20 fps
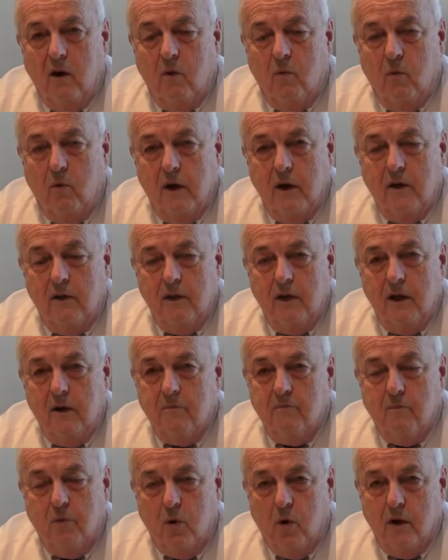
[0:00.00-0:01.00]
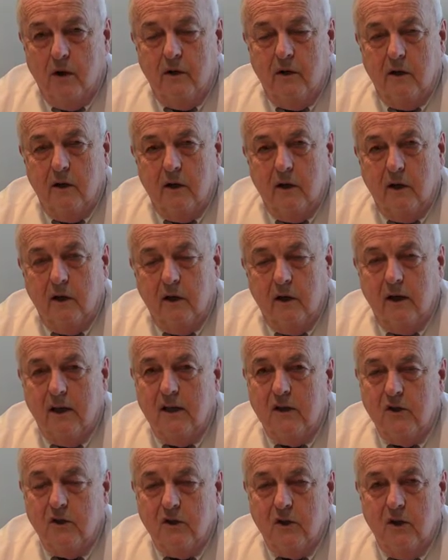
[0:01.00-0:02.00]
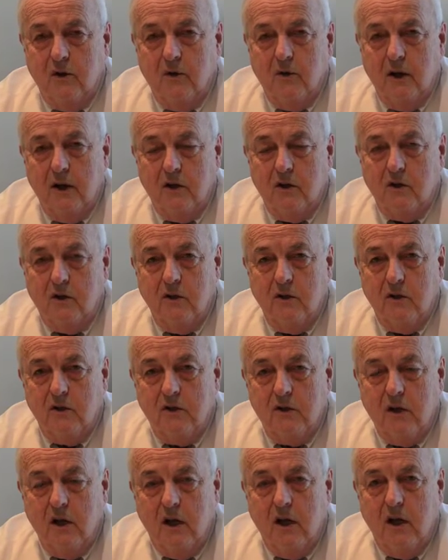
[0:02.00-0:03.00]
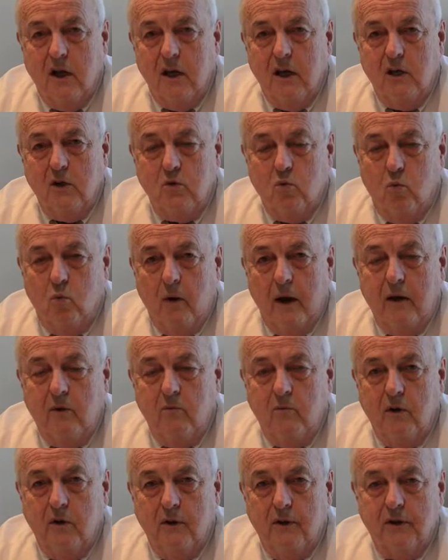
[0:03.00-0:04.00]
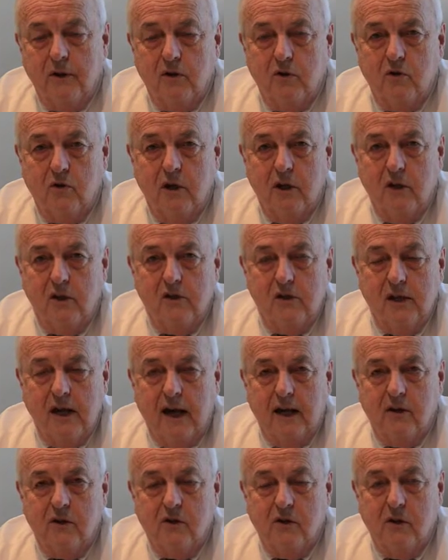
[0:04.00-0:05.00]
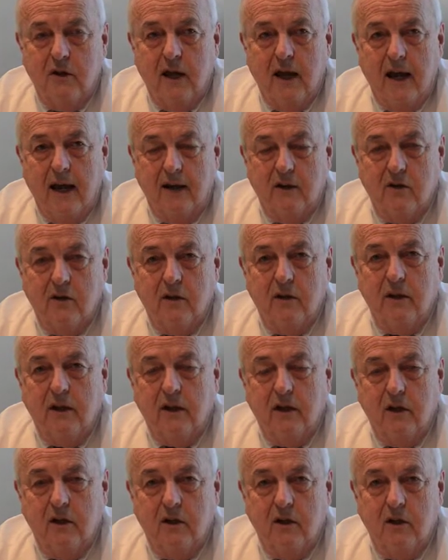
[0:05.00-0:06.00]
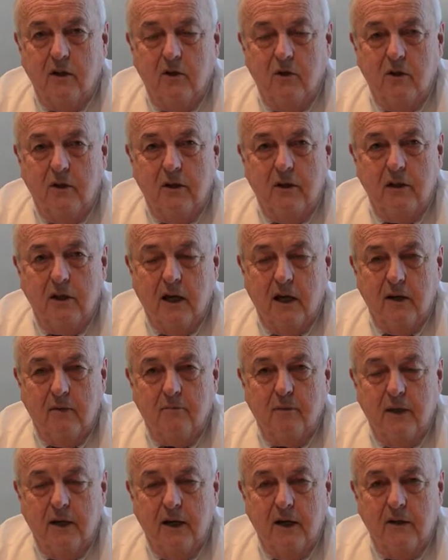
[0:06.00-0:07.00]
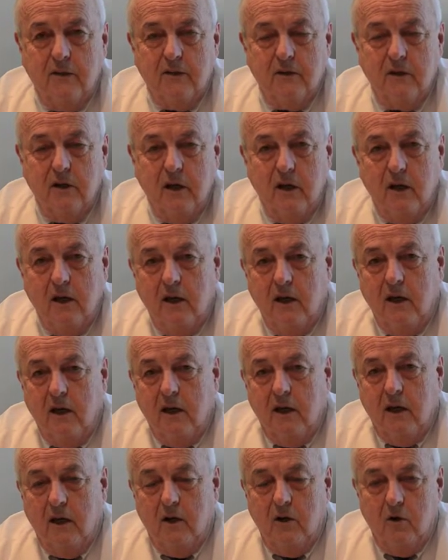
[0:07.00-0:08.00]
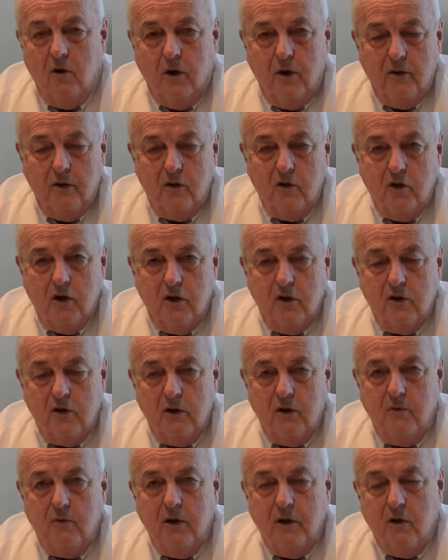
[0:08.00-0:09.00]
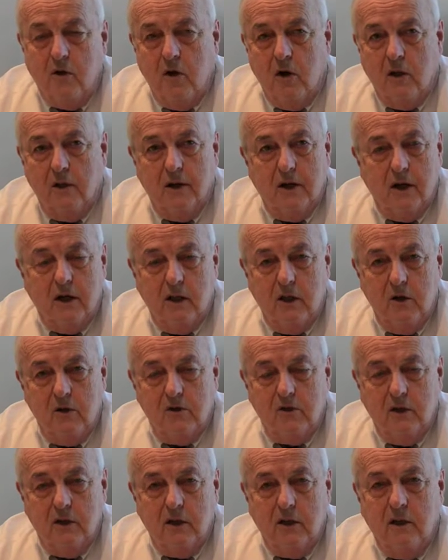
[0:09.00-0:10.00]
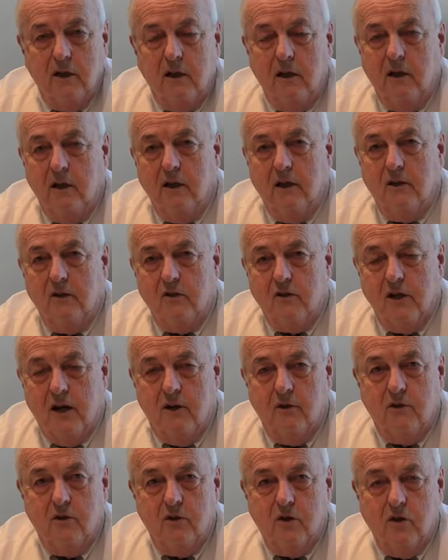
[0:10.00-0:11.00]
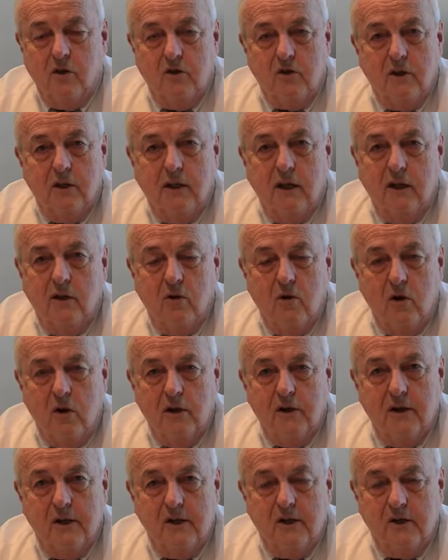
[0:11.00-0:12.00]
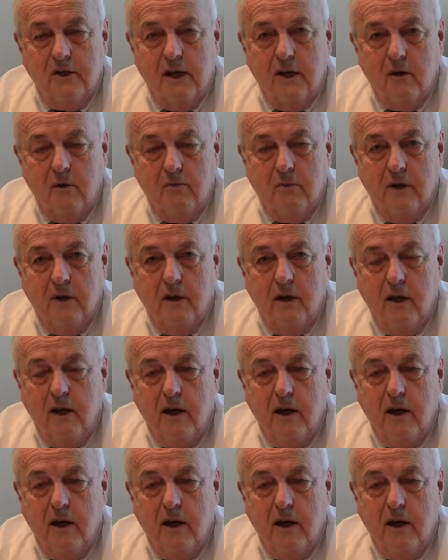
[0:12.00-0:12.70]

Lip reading: one of the important considerations is when will this transaction actually conclude and take place. In northern Jersey, we call it a closing. In South Jersey, they call it a settlement.